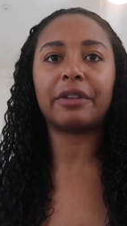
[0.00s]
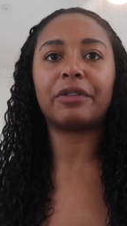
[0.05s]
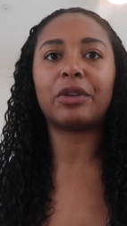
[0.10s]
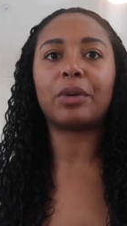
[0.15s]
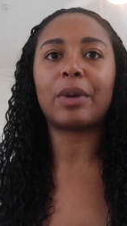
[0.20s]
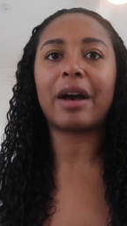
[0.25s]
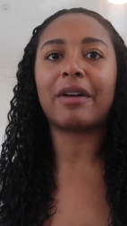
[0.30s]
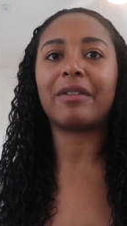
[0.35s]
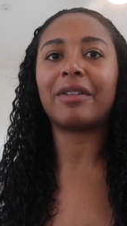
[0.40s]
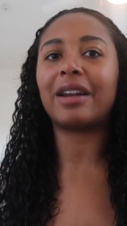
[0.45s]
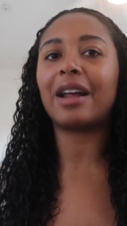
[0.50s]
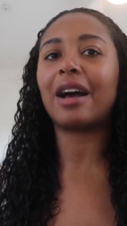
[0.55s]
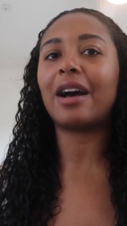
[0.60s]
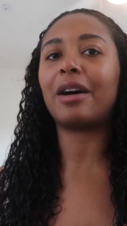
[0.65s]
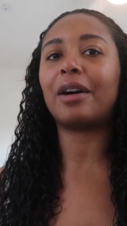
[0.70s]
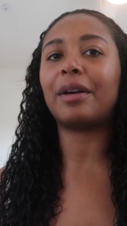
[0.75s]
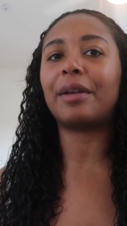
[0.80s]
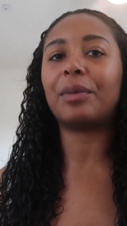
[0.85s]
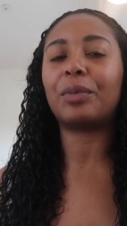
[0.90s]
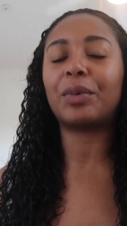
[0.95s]
If you haven't,
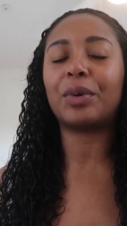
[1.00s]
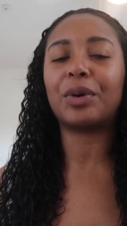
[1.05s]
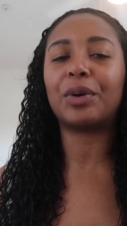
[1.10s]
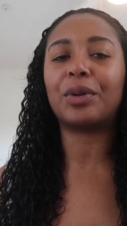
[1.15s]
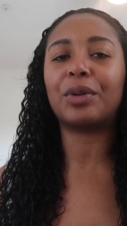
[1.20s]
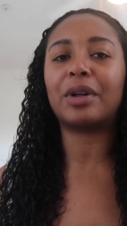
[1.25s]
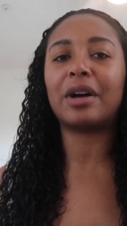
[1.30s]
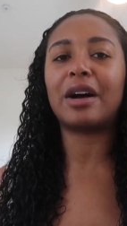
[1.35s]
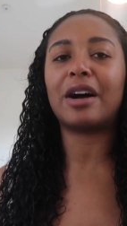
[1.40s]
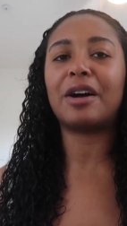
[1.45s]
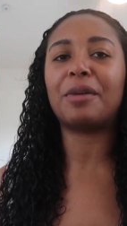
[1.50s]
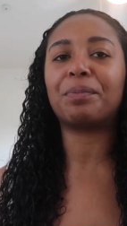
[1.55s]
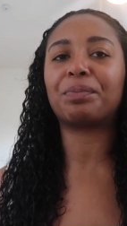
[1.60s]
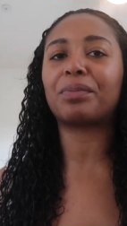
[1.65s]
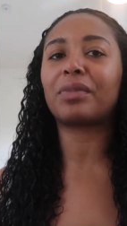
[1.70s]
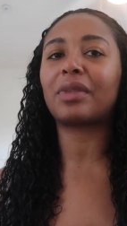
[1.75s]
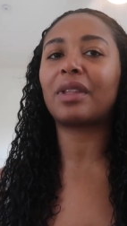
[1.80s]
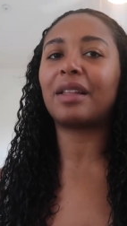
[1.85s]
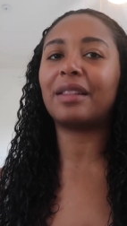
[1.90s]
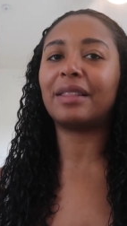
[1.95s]
I will
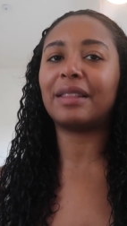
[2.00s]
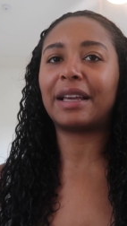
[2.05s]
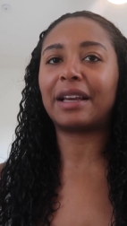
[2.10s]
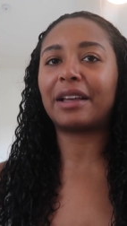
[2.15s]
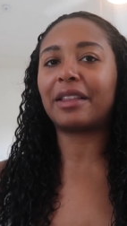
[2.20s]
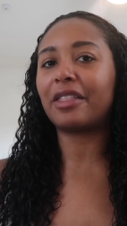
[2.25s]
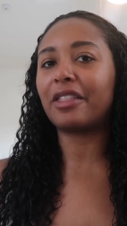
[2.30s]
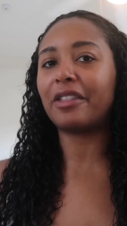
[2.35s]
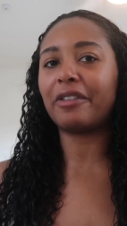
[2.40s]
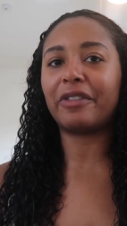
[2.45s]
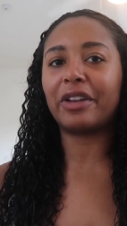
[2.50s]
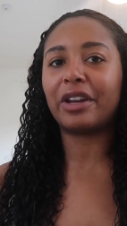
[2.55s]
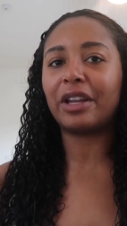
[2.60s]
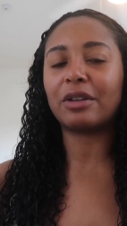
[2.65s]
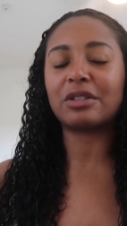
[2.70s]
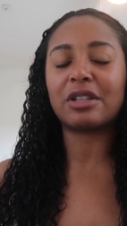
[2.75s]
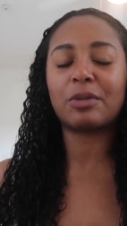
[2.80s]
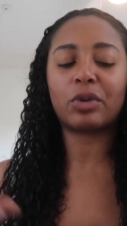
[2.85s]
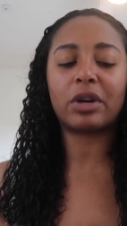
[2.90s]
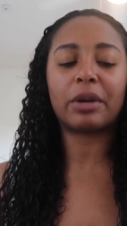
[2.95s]
um, link the
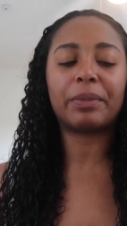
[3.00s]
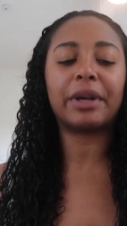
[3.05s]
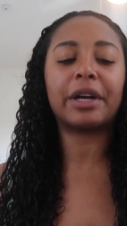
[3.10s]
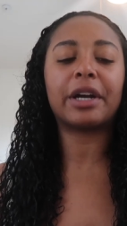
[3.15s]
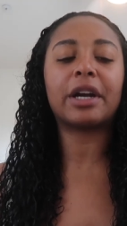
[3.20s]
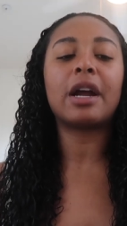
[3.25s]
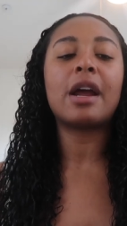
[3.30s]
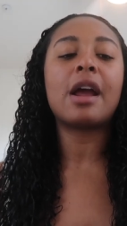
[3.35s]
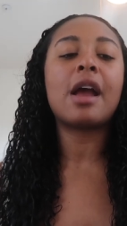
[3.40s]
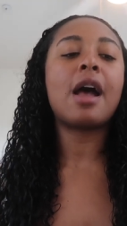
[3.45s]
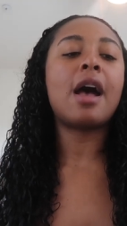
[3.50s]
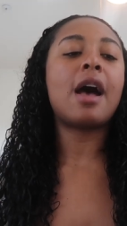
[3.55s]
video somewhere up here.